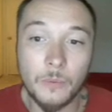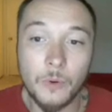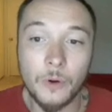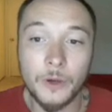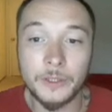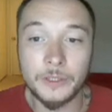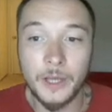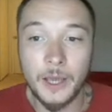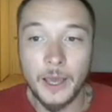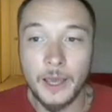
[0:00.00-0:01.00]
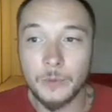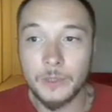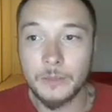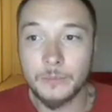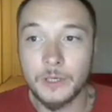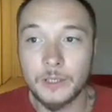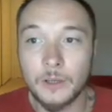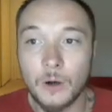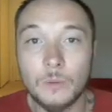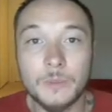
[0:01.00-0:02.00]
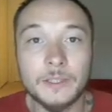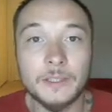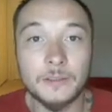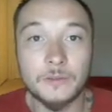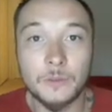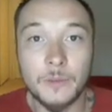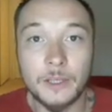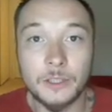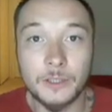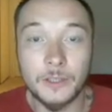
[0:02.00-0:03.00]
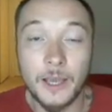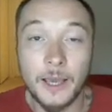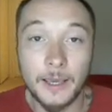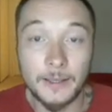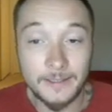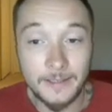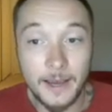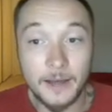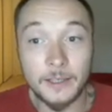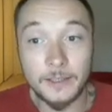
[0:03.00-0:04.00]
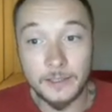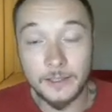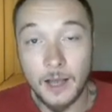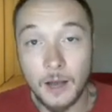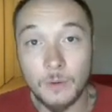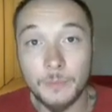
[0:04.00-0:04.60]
point and we can bring the whole missing information. It's there, it's in our